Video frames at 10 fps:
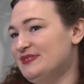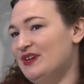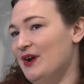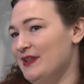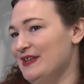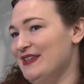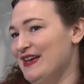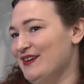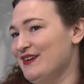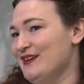scarlet
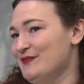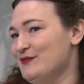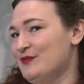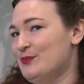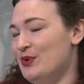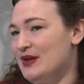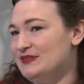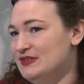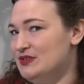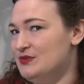letter of
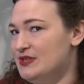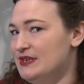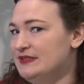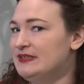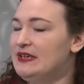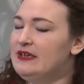prostitution, it's